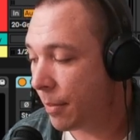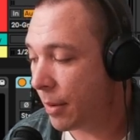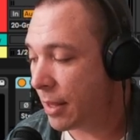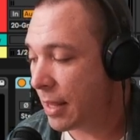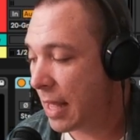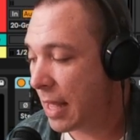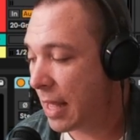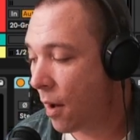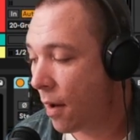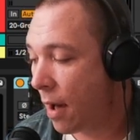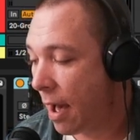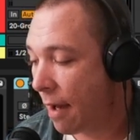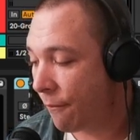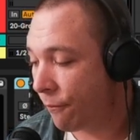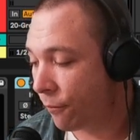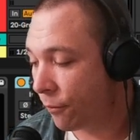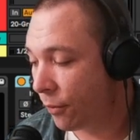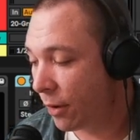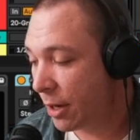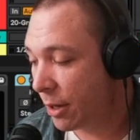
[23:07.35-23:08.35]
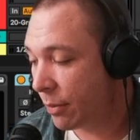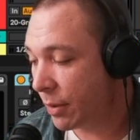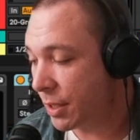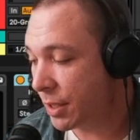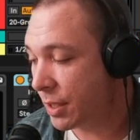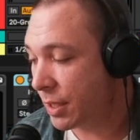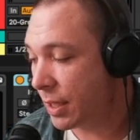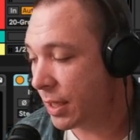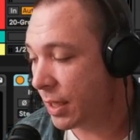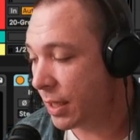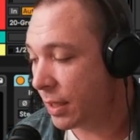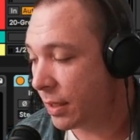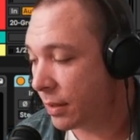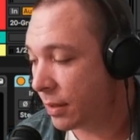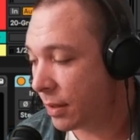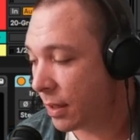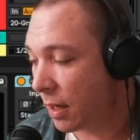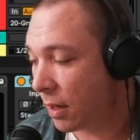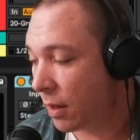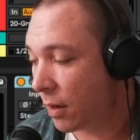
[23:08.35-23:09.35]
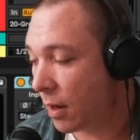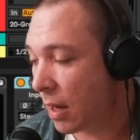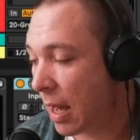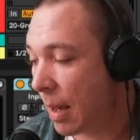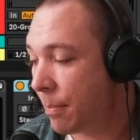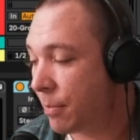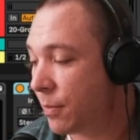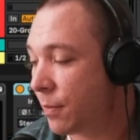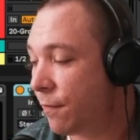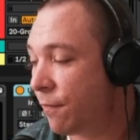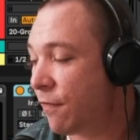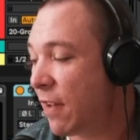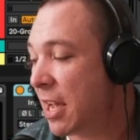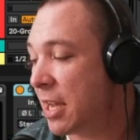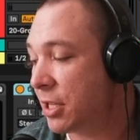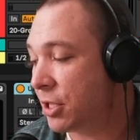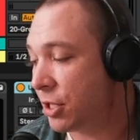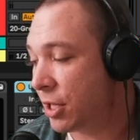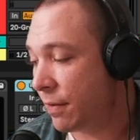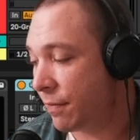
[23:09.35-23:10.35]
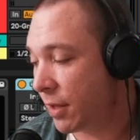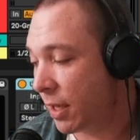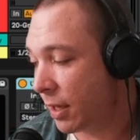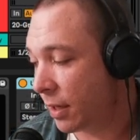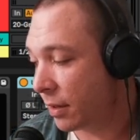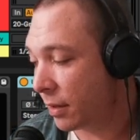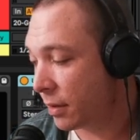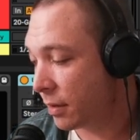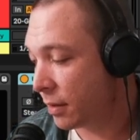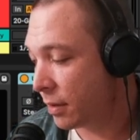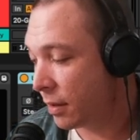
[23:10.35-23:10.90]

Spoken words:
but now I'm phase shifting.